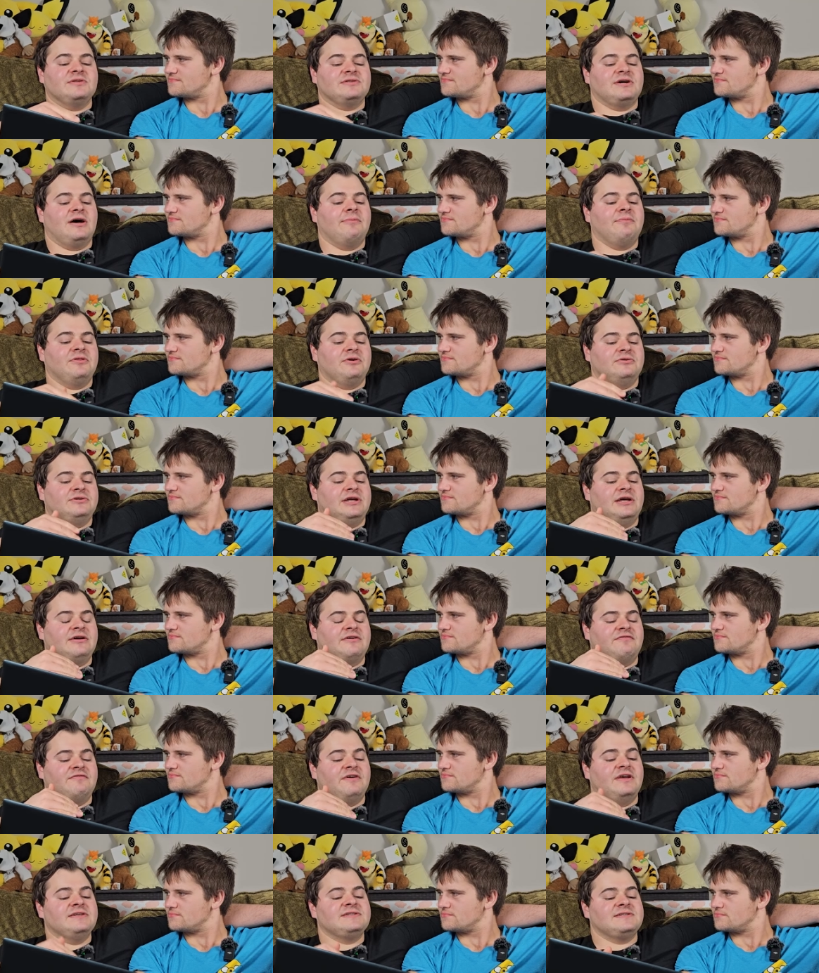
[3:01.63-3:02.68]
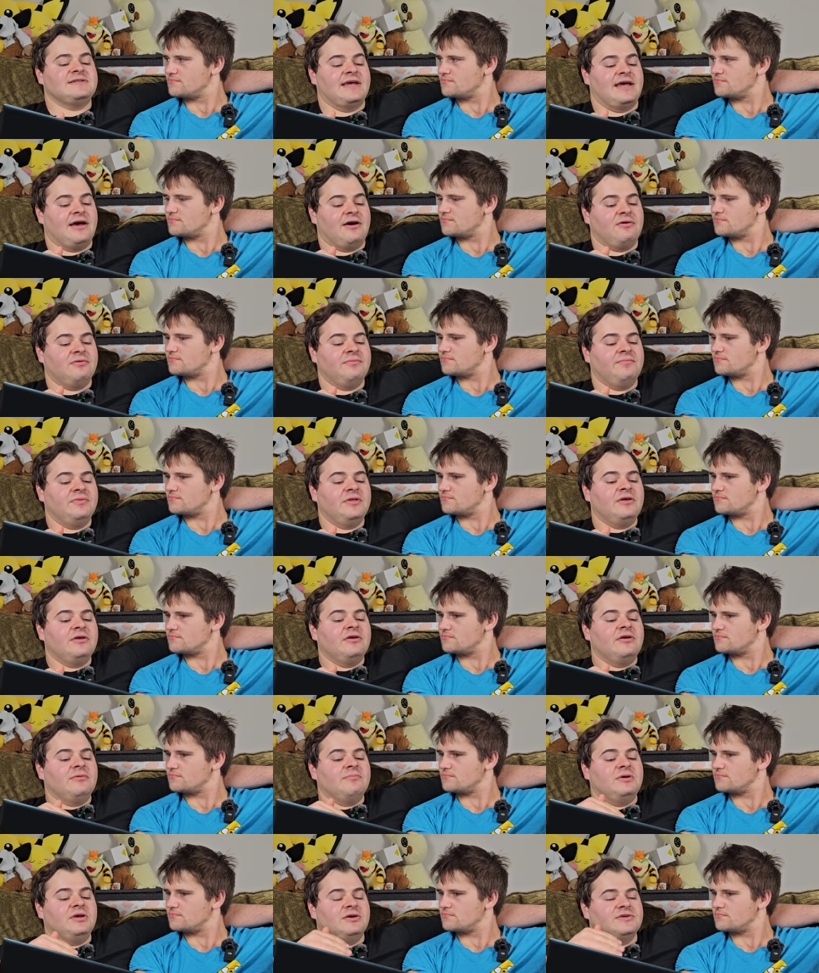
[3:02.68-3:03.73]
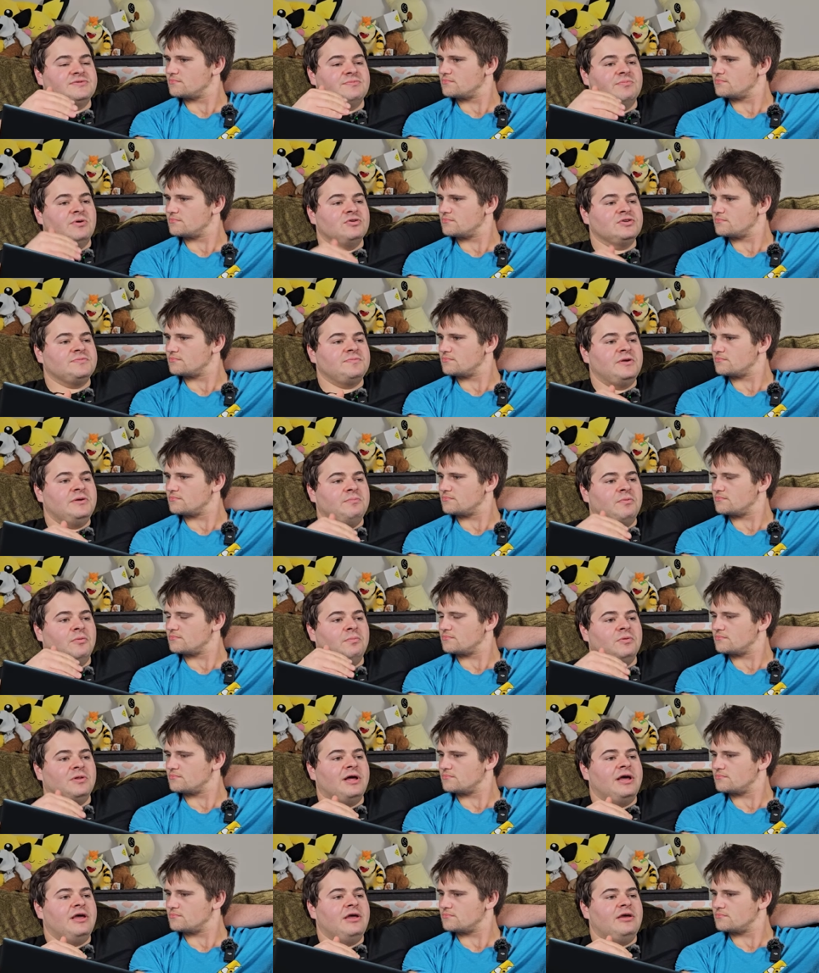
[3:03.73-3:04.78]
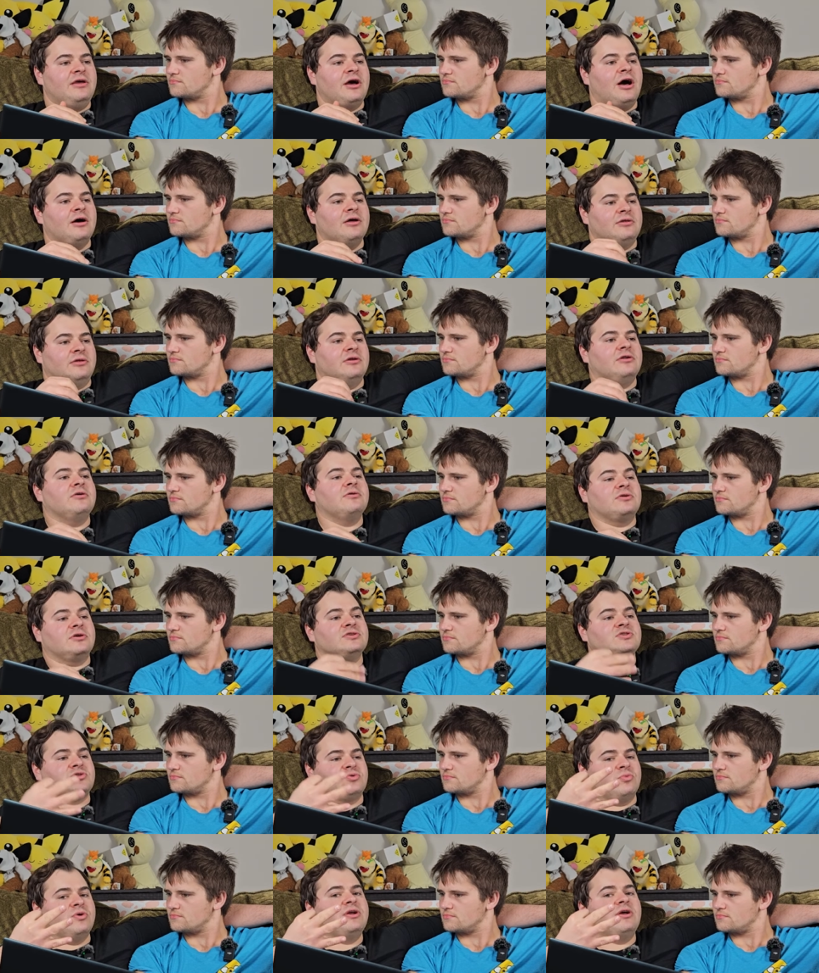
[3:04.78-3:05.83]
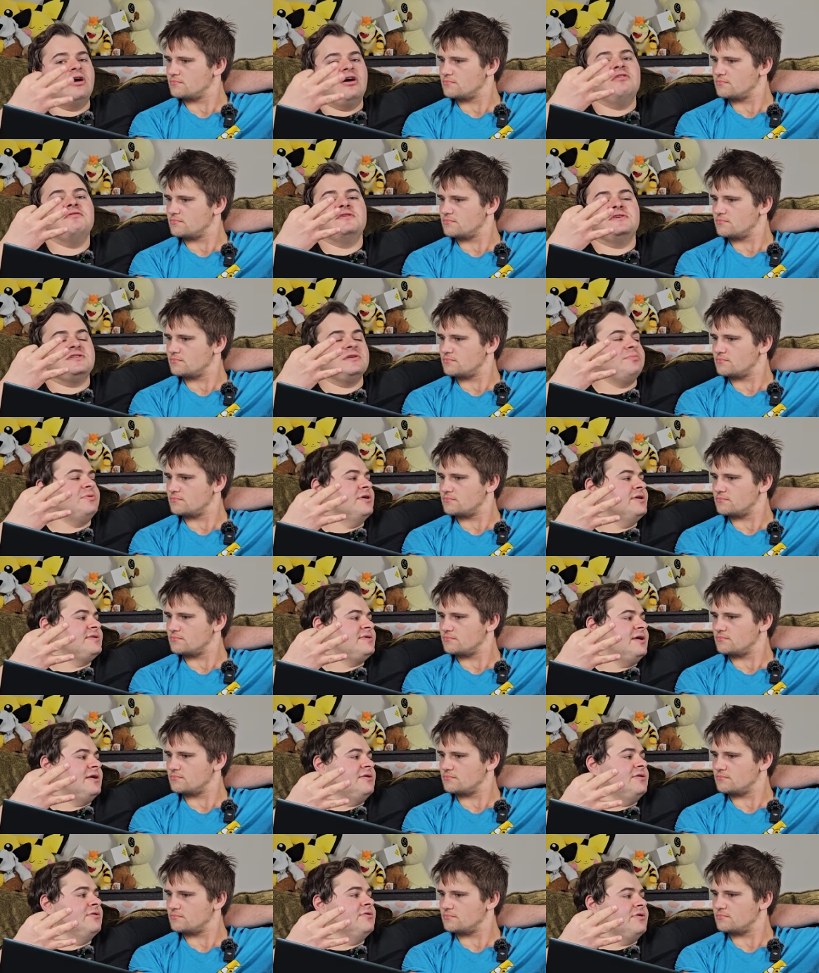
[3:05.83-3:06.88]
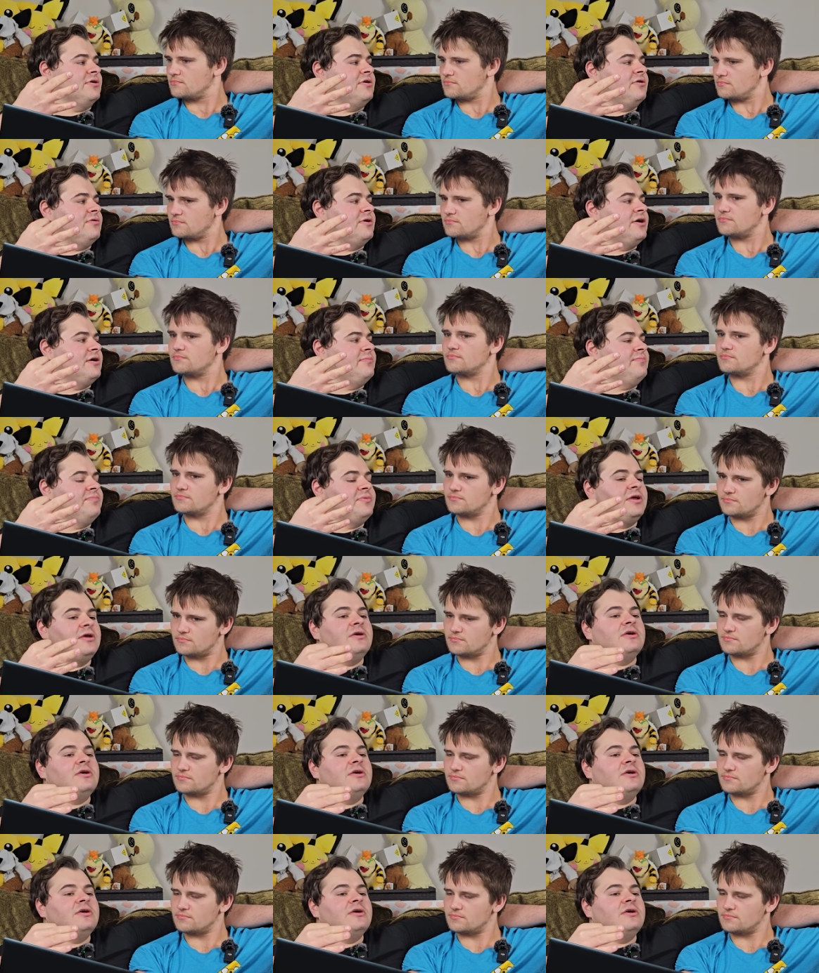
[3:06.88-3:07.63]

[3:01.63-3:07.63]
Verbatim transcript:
Speaker 1: the top of their deck face down because most people play, you know, because 3 of is a playset in Yu-Gi-Oh, right?